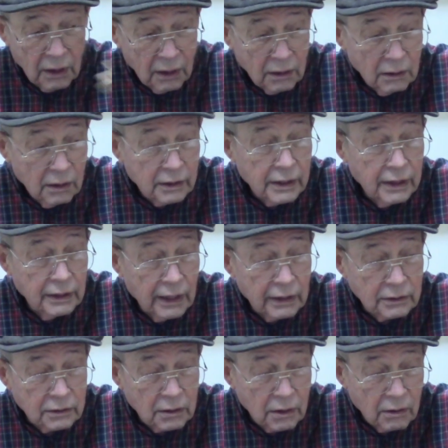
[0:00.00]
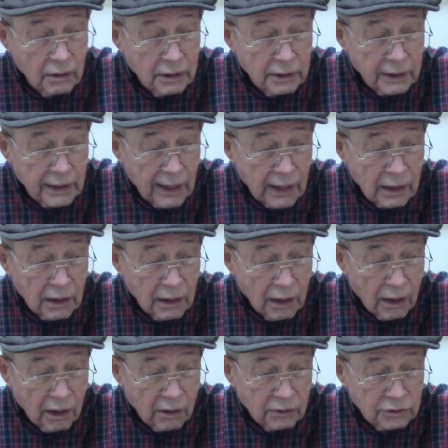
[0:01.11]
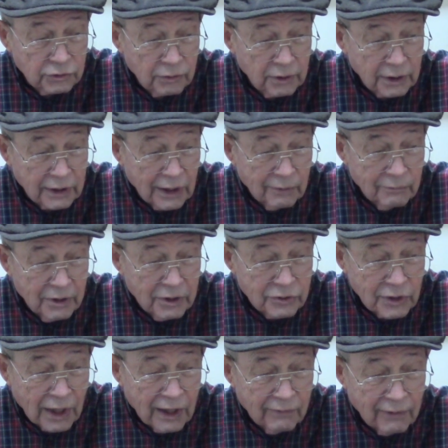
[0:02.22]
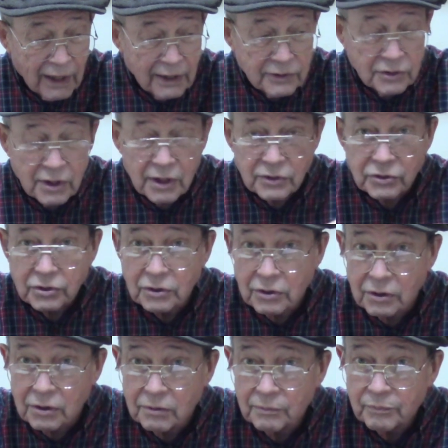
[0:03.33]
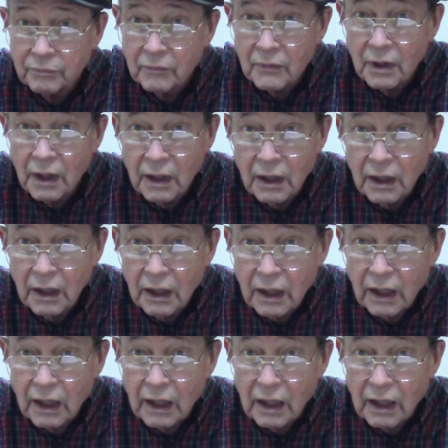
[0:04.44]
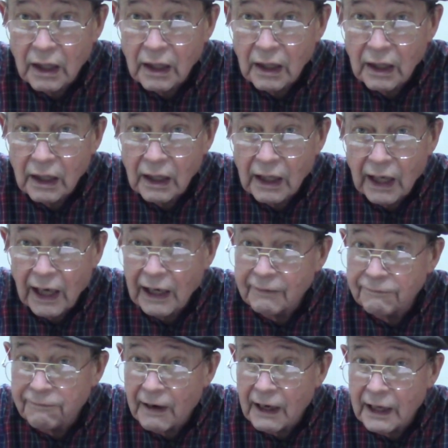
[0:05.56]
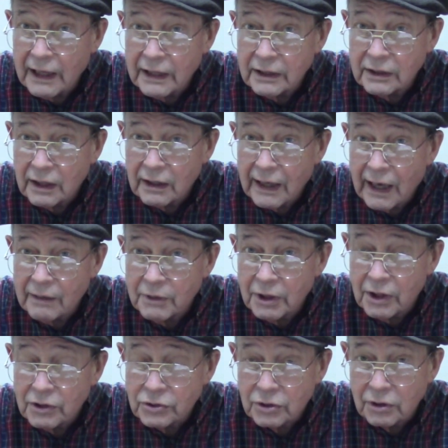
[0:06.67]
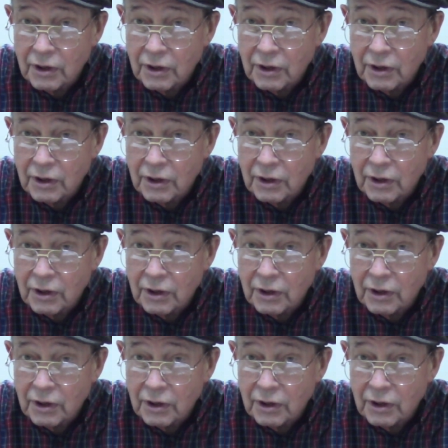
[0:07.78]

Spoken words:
Looking at current catalogs from the companies I have access to, I find ammunition